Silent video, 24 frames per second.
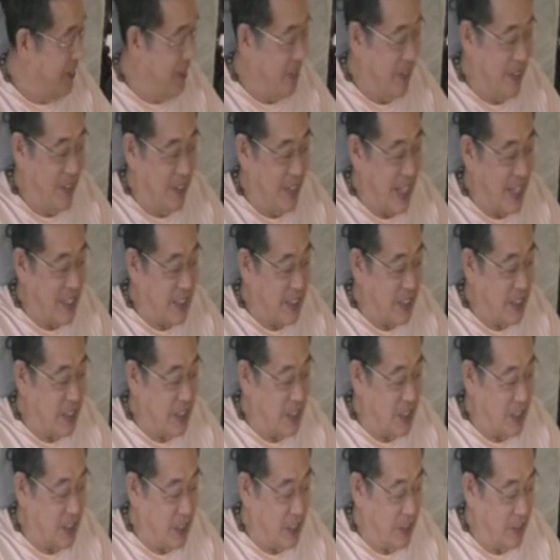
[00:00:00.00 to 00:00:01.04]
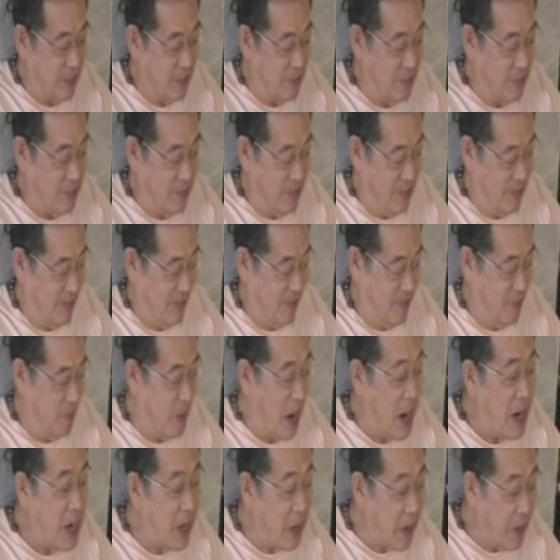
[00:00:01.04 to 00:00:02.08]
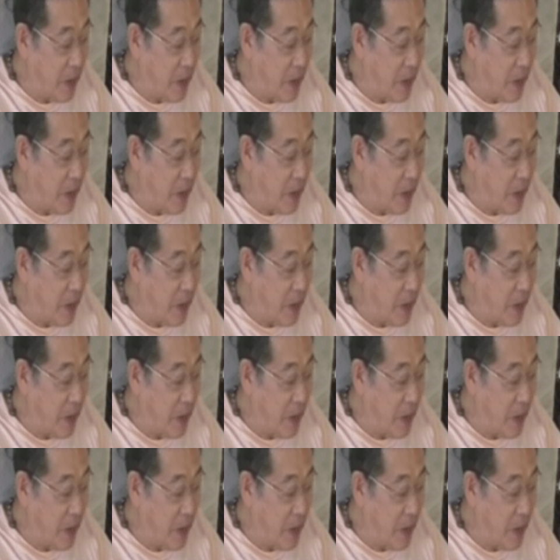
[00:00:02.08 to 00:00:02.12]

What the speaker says: That's the extent of Maya.